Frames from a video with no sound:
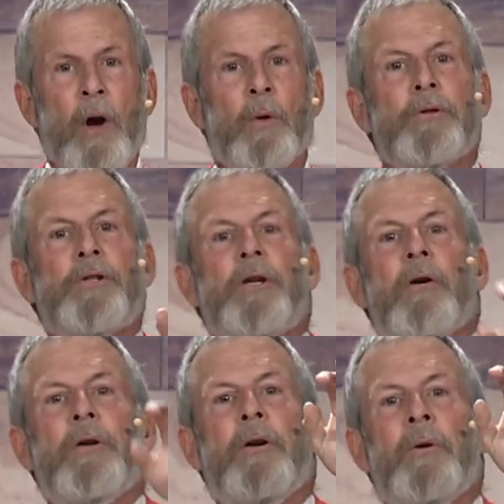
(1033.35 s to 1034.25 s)
We'll
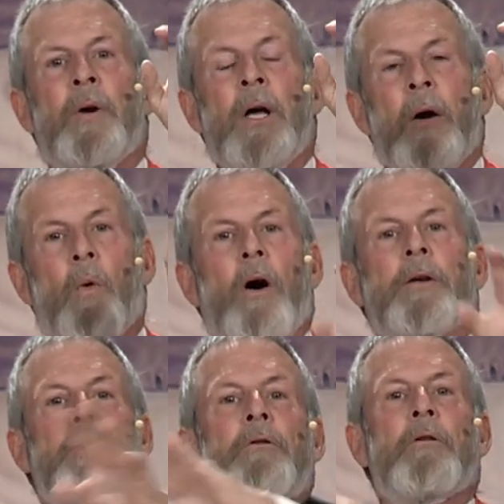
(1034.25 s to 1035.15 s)
show you,
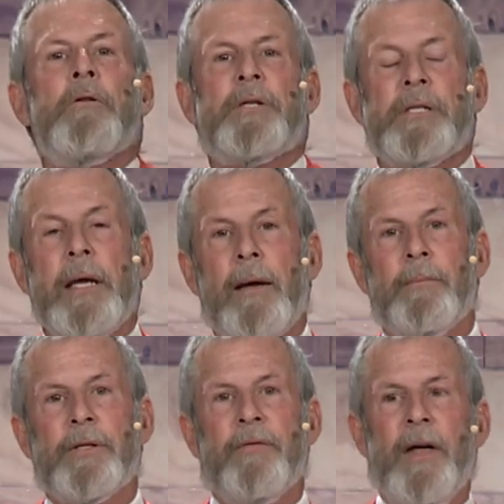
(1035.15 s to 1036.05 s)
walk you through the
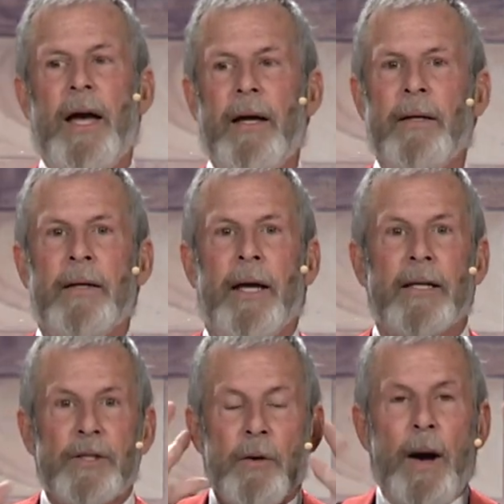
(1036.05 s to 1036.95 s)
steps of that.
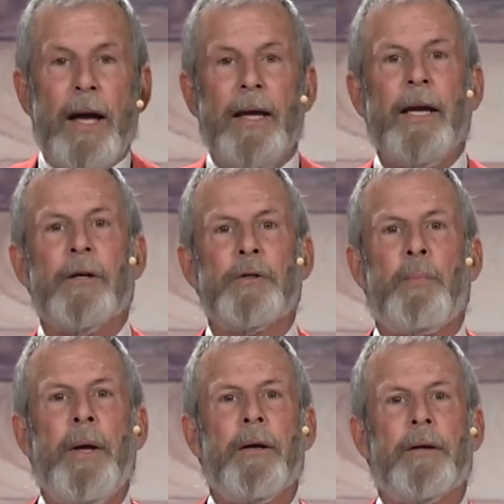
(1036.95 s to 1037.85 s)
And so my ears
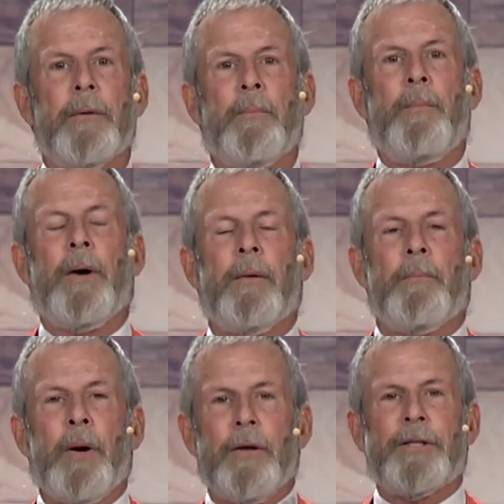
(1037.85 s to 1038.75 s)

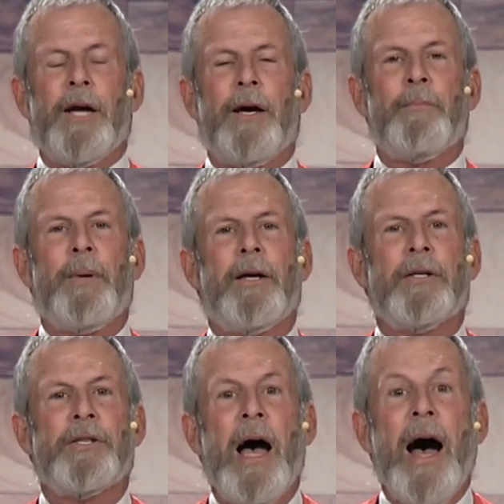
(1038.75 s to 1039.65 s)
perked up
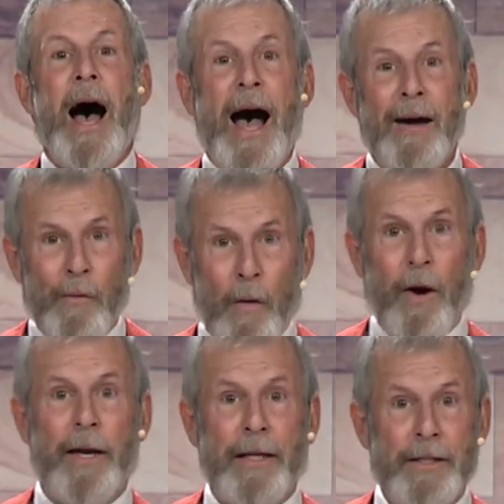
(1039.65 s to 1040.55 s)
because I
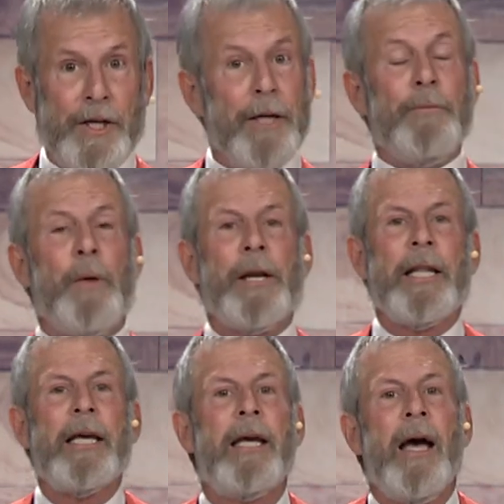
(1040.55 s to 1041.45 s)
wanted,
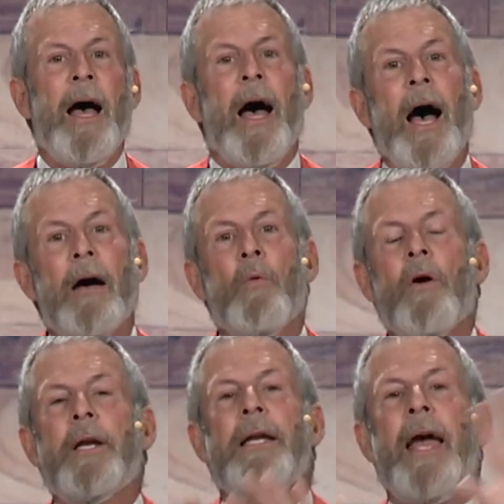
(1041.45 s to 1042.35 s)
genuinely, I
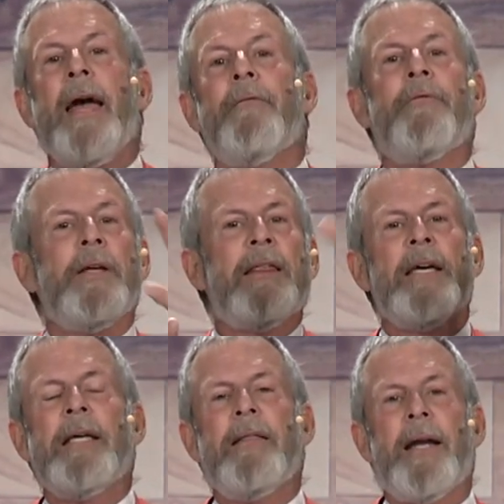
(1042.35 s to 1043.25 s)
wanted
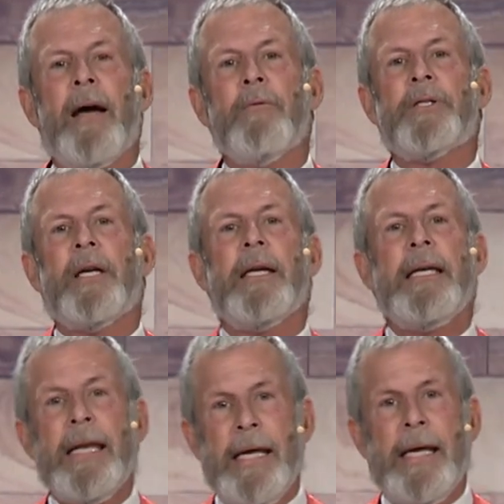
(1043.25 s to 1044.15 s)
everything that I was going to
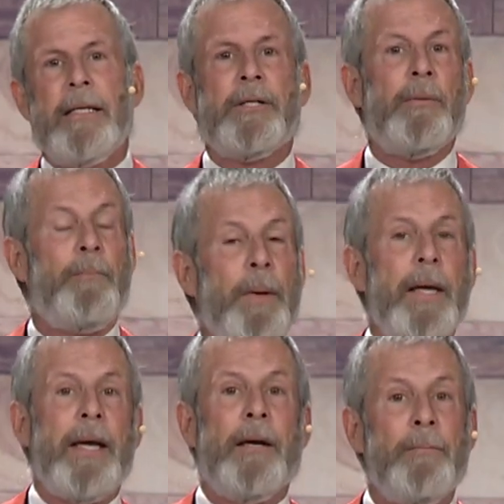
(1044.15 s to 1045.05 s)
need to
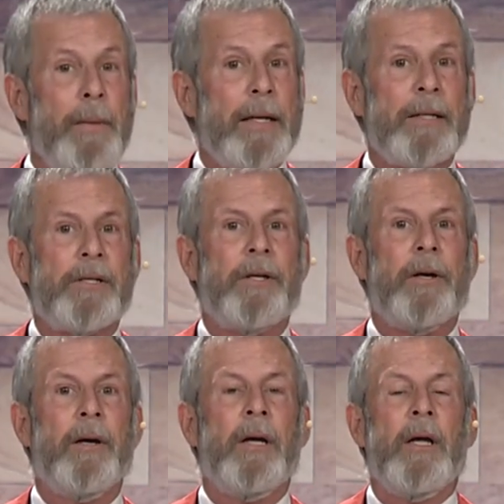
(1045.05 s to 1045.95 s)
be a
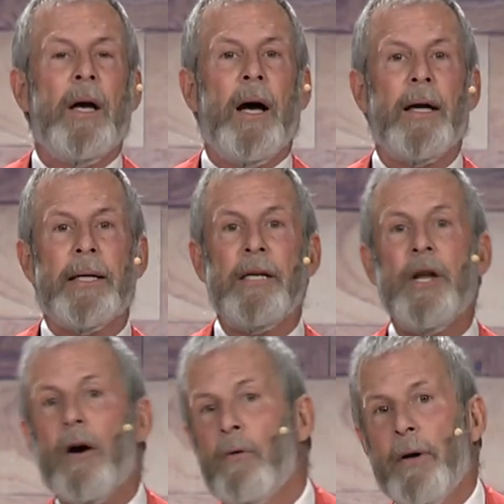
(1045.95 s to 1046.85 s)
minister. I didn't
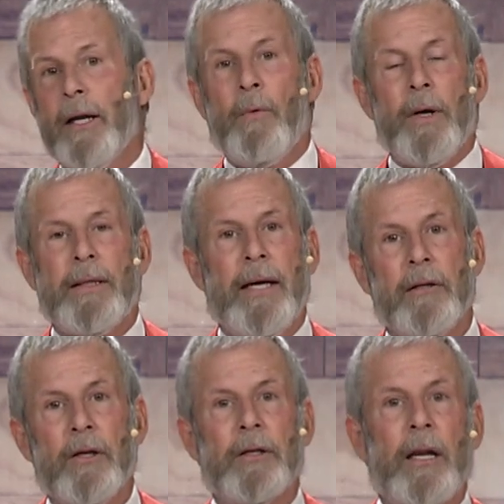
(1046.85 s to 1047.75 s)
know really what that
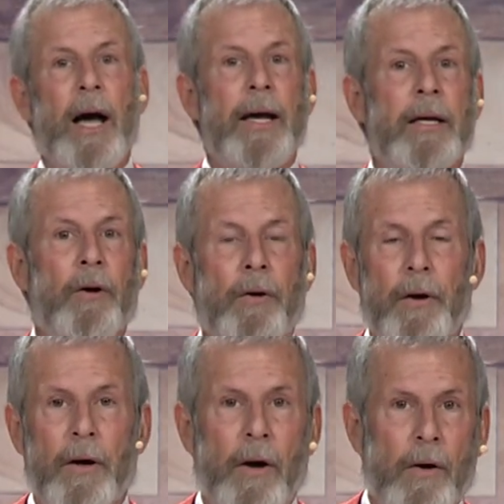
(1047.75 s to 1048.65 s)
looked like
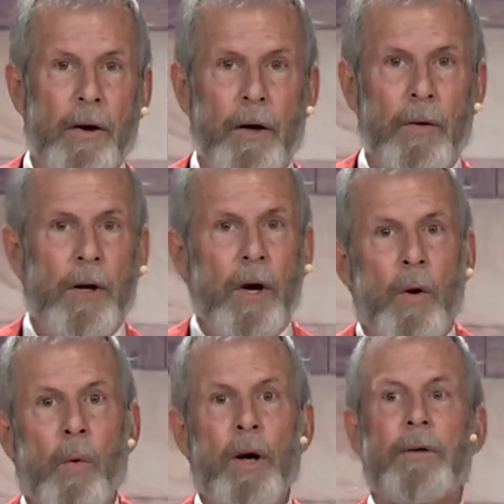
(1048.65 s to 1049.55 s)
or
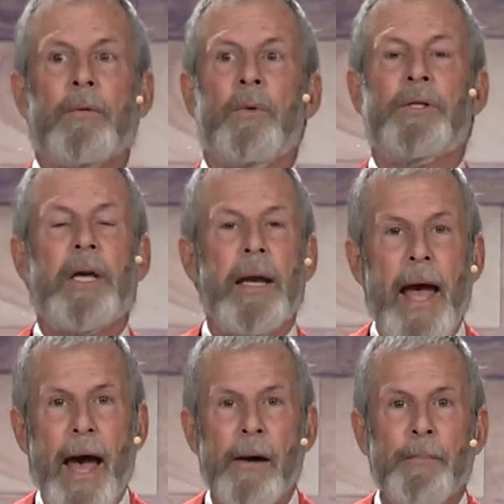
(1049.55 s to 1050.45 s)
what was going to
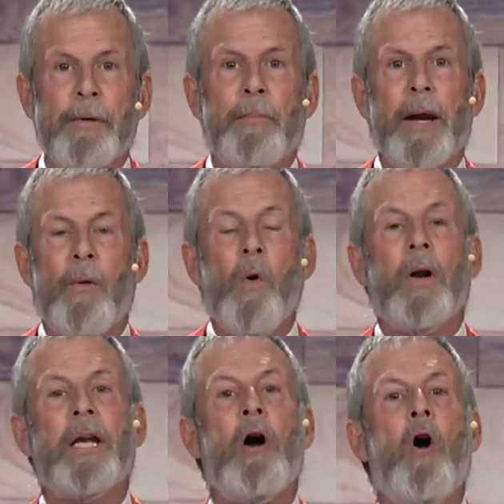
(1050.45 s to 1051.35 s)
happen, but I
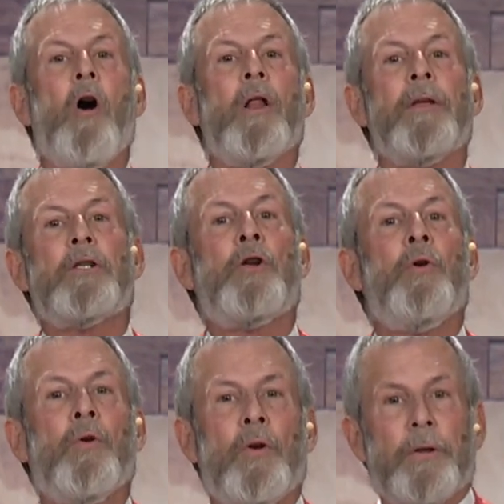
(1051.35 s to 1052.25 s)
wanted all the
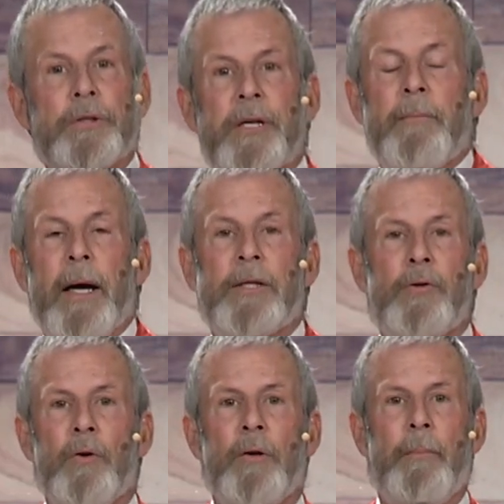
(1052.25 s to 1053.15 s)
tools in my
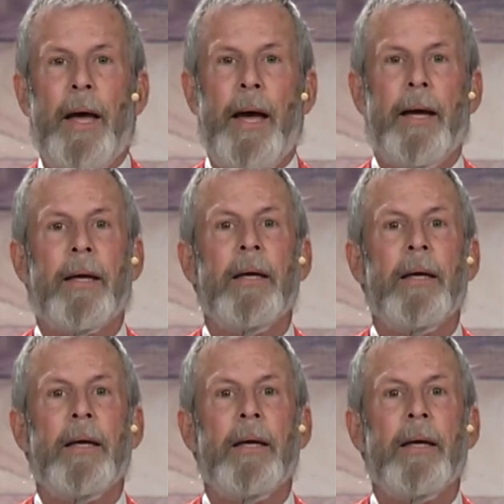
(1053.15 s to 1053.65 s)
tool bag.